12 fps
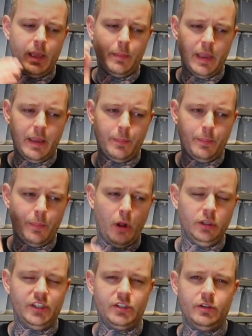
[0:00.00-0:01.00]
It
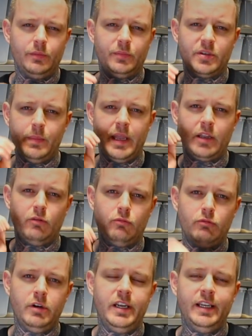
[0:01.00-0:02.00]
polishes them to make a
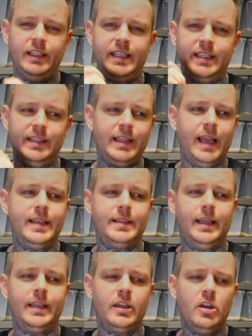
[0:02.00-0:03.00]
really nice,
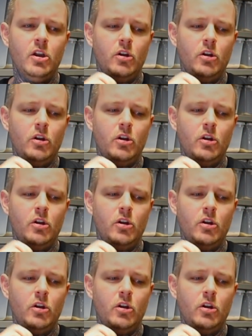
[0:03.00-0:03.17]
like